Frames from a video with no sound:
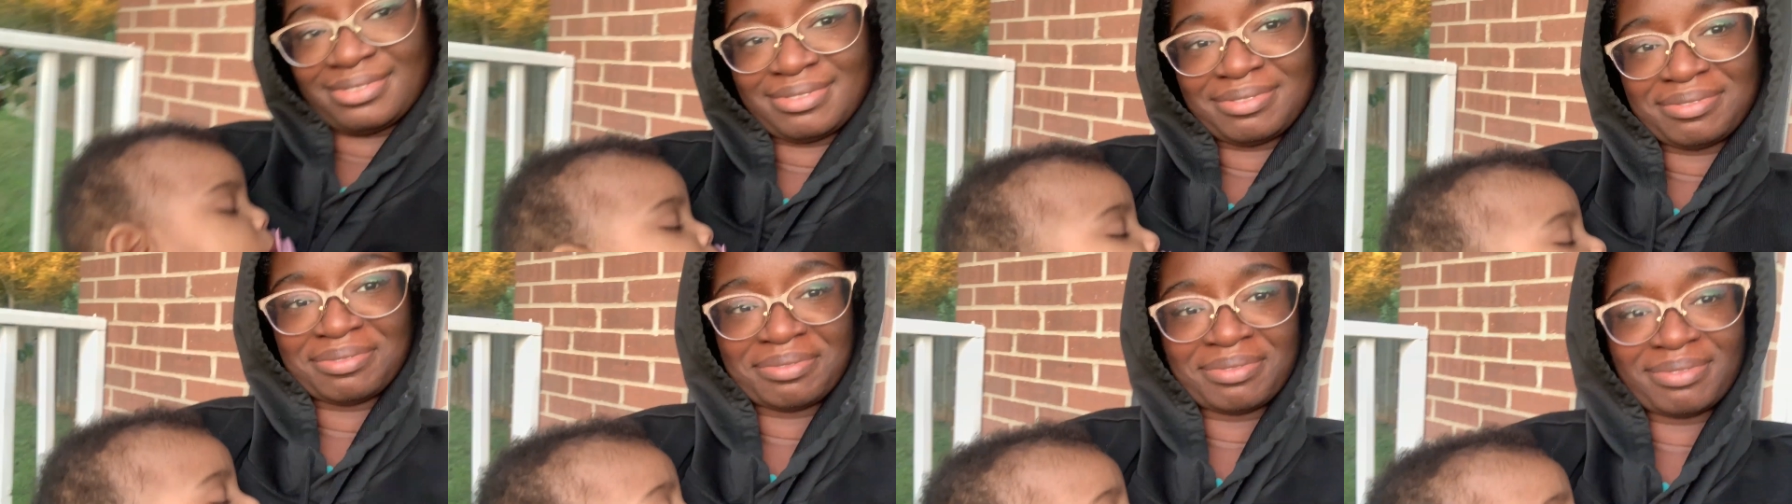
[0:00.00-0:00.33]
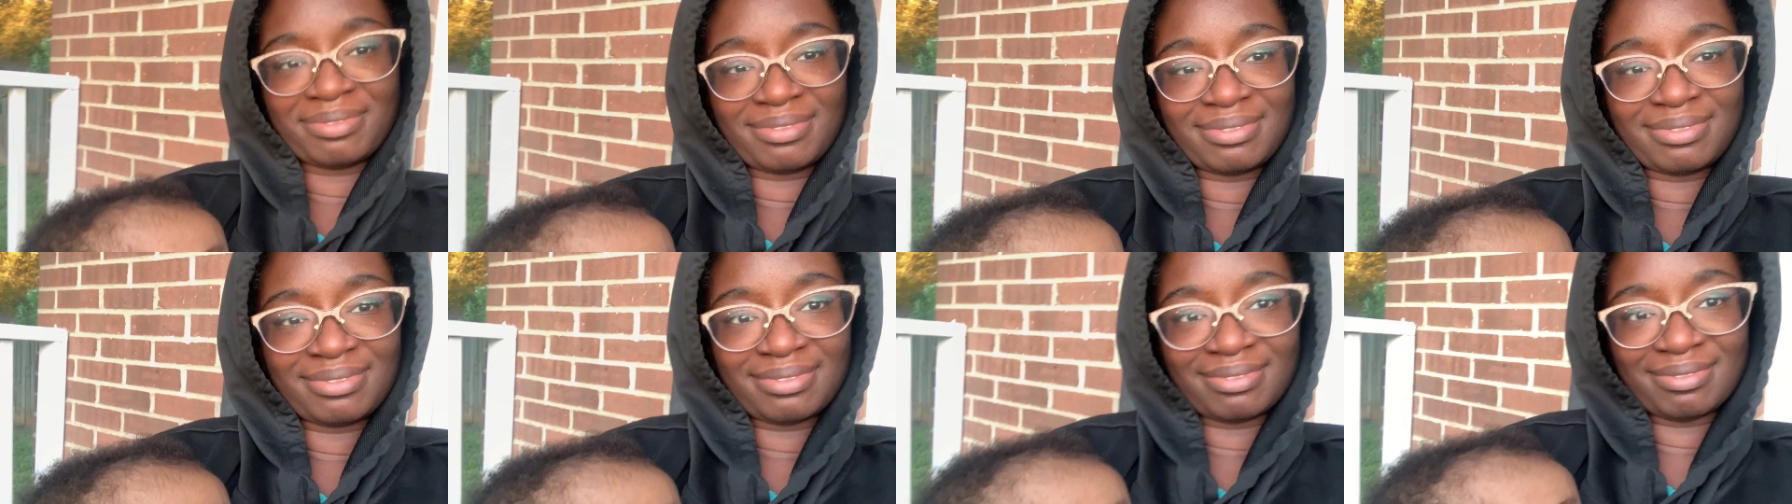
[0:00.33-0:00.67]

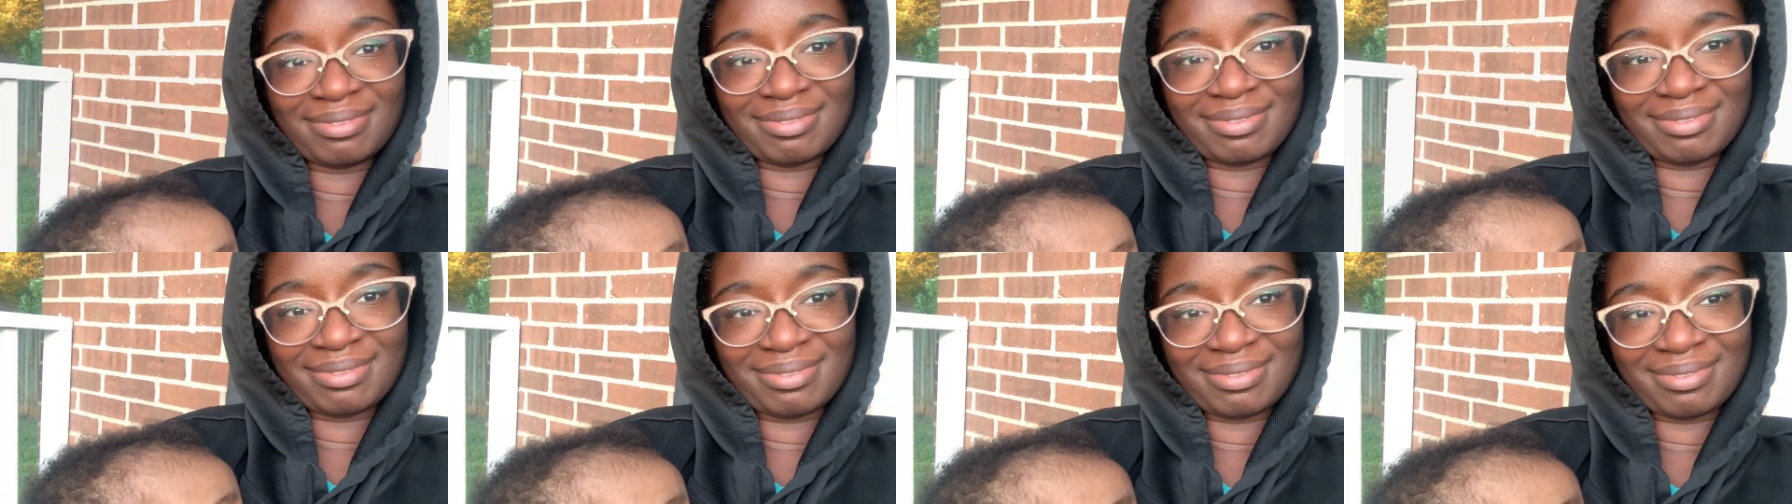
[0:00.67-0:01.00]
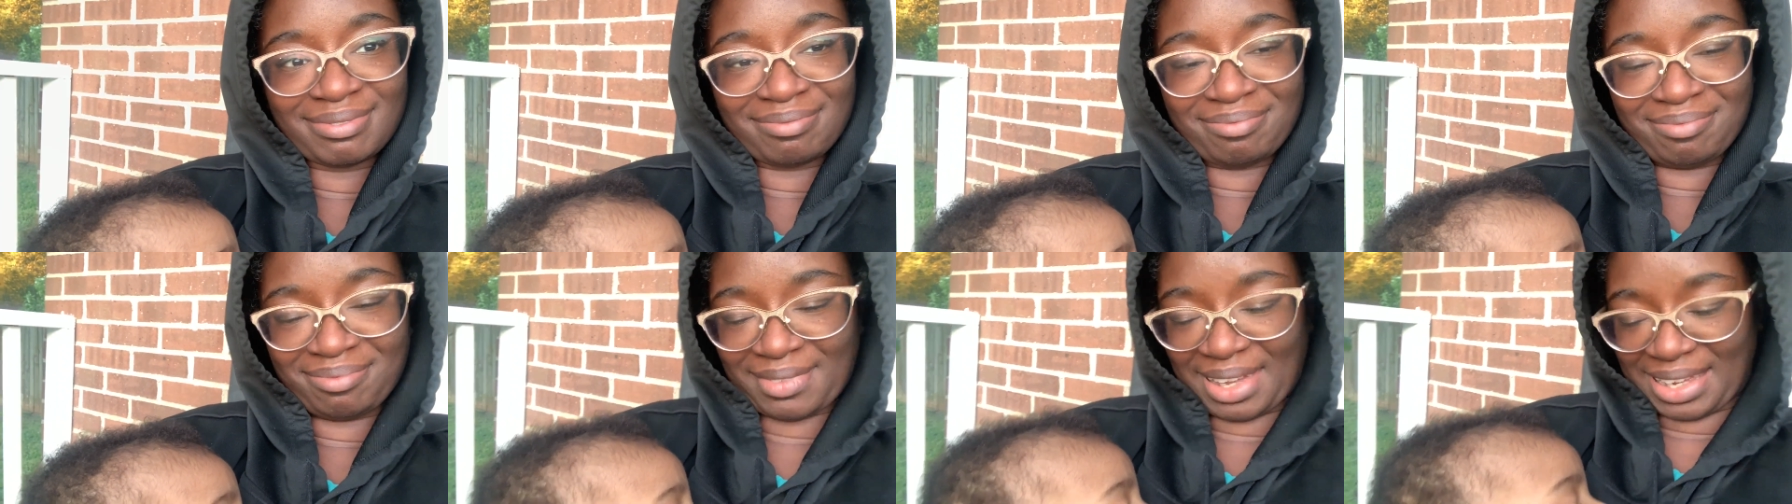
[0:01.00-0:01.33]
down
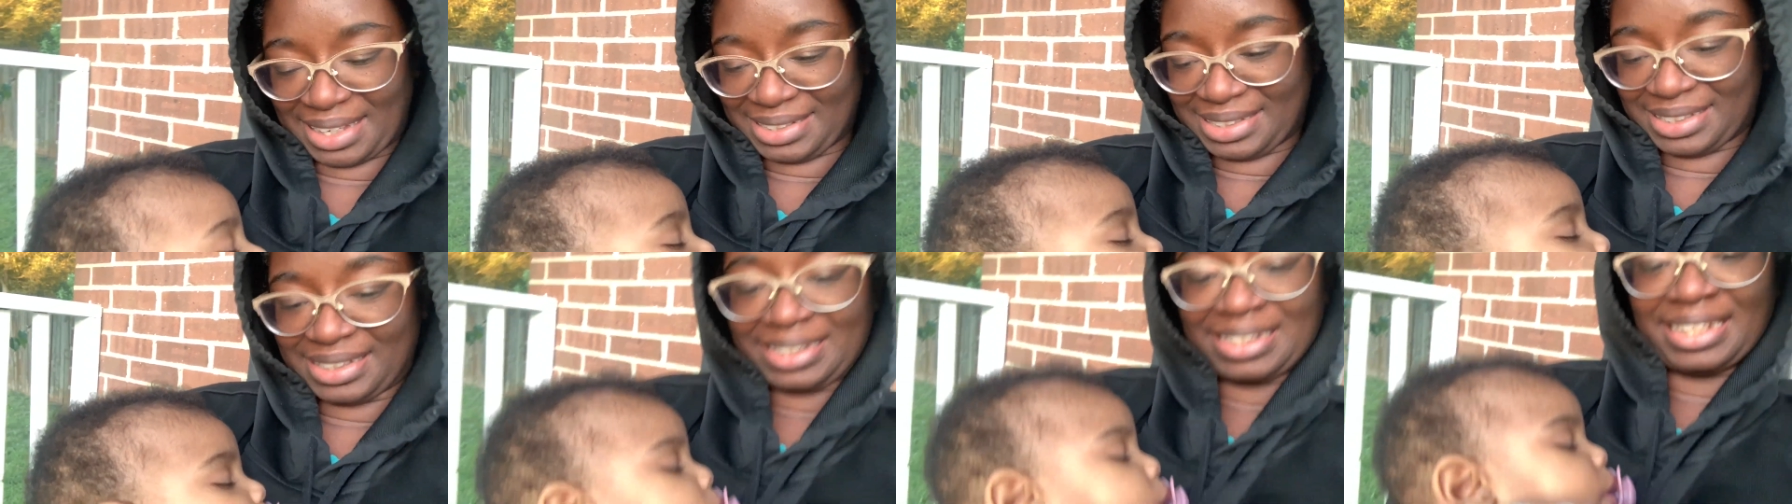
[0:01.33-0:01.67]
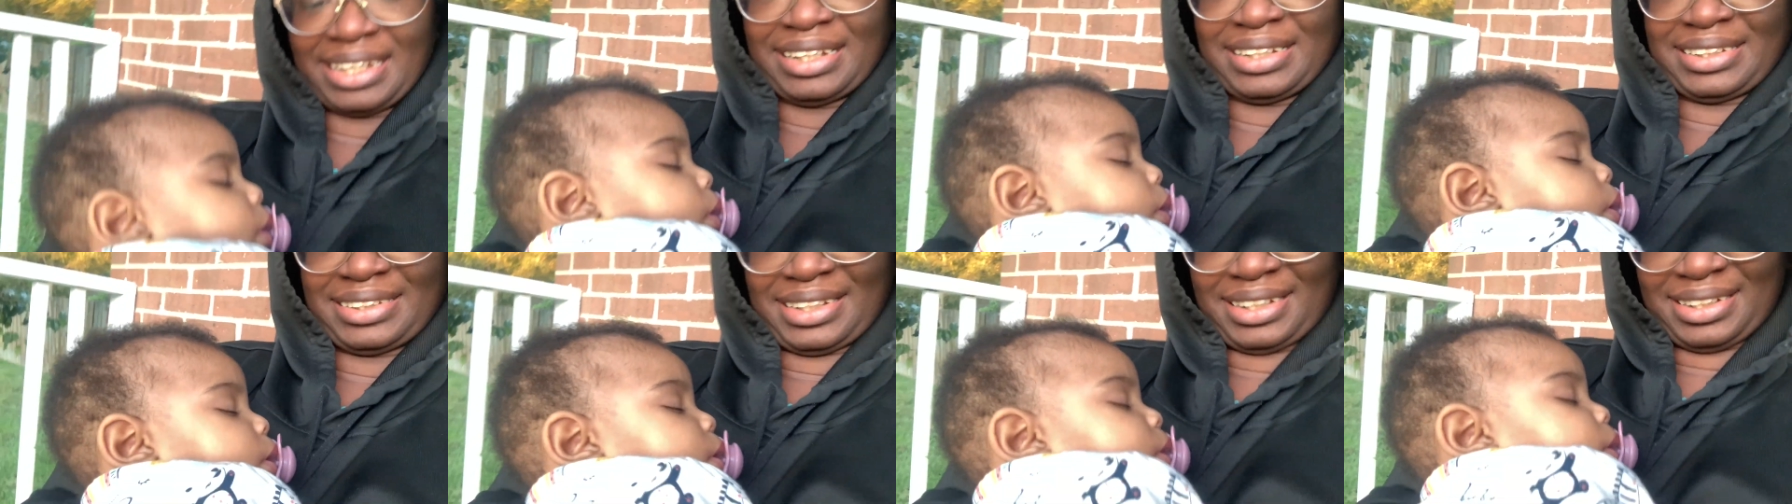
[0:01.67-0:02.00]
we ended the